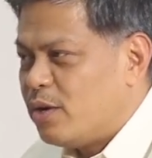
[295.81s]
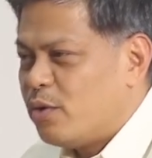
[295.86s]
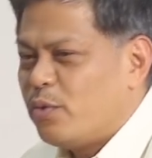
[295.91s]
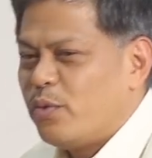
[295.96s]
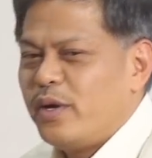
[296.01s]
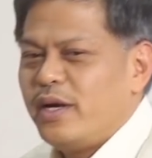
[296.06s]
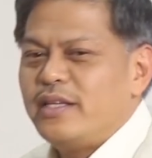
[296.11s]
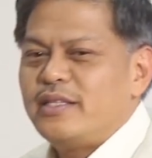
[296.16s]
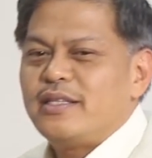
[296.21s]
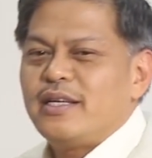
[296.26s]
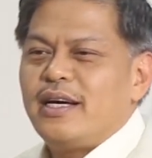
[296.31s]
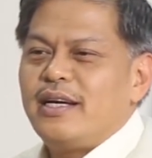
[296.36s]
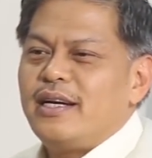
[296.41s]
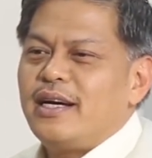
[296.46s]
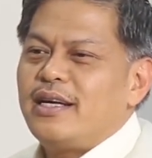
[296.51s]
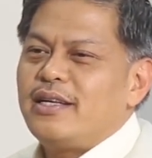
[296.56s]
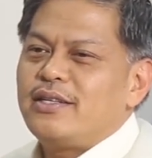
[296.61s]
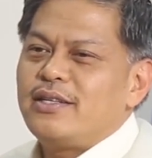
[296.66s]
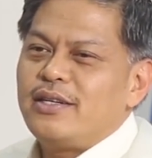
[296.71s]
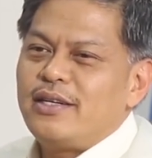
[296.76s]
with
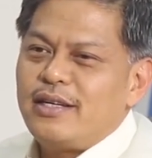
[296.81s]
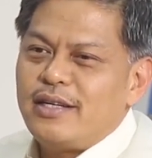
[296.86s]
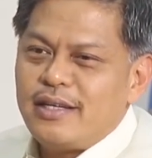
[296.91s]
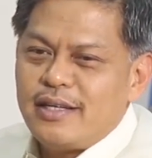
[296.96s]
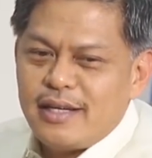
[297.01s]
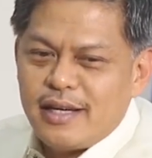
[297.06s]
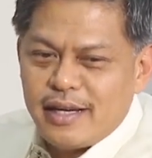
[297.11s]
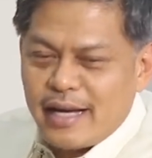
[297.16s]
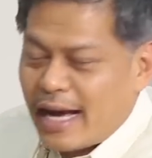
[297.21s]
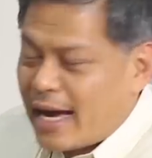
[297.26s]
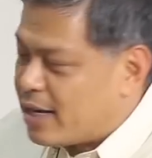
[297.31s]
another